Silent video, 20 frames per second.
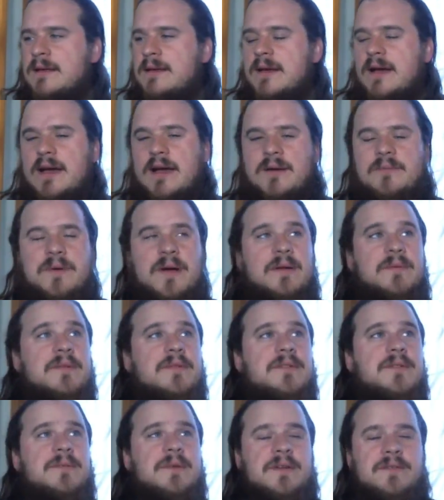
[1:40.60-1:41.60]
Pablo,
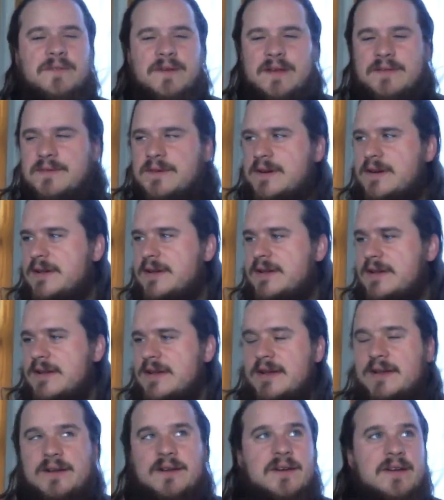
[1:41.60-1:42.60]
do me a favor and
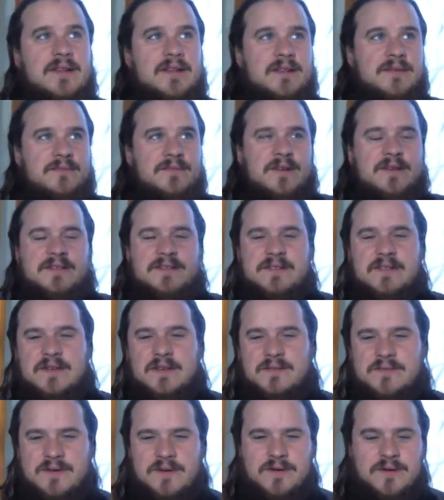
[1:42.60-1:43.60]
go ahead and press
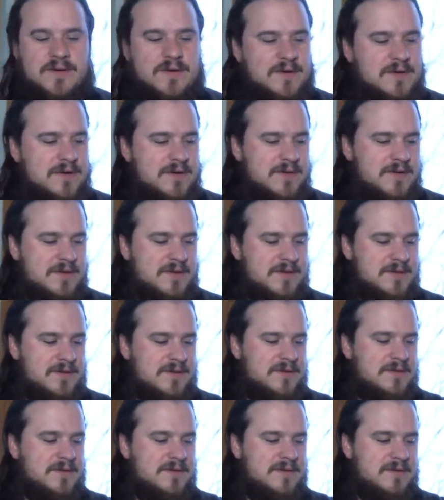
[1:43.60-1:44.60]
the record on
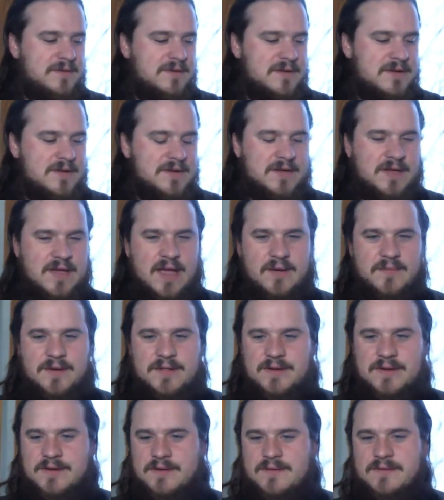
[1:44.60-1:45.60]
the camera
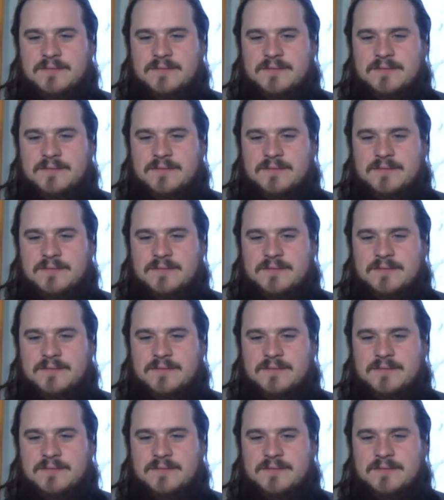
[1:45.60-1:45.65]
there.